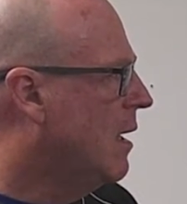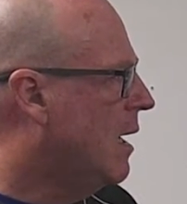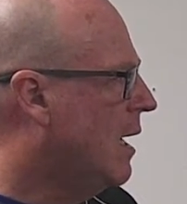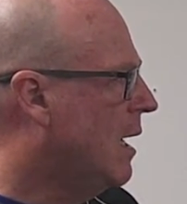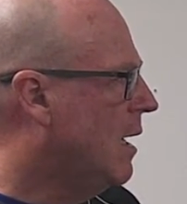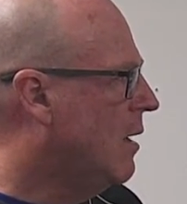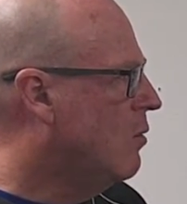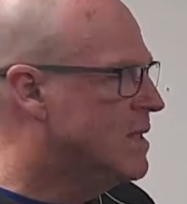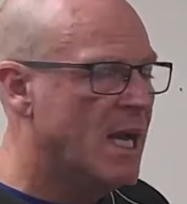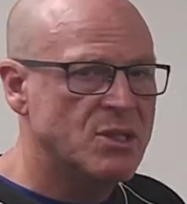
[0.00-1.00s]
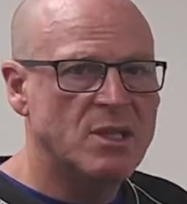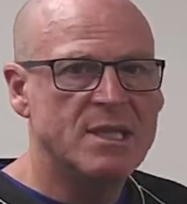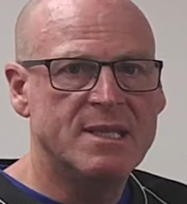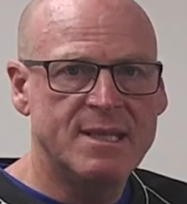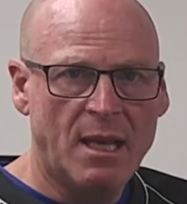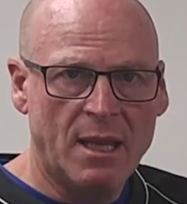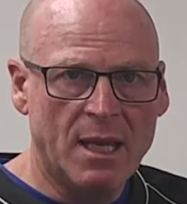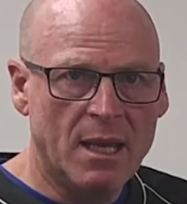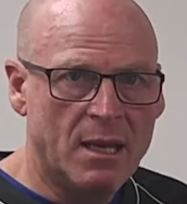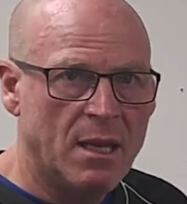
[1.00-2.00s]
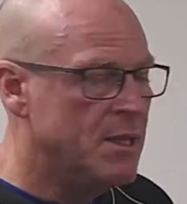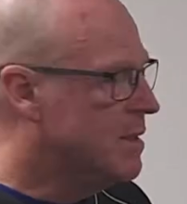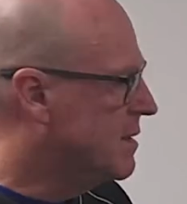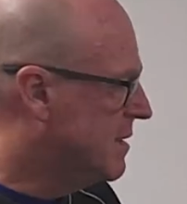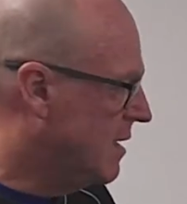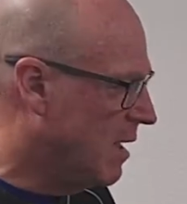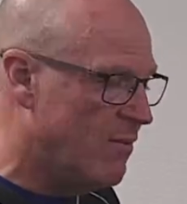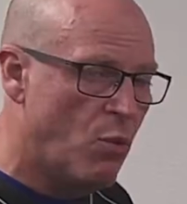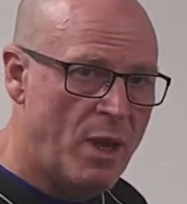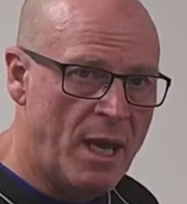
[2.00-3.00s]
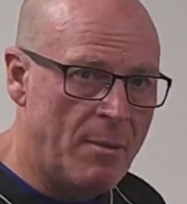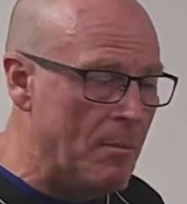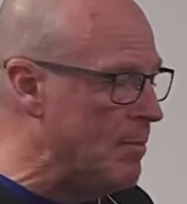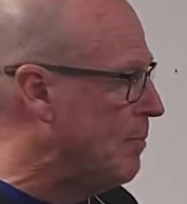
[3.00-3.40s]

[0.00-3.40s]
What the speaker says: was actually selling it to Steve Wynn.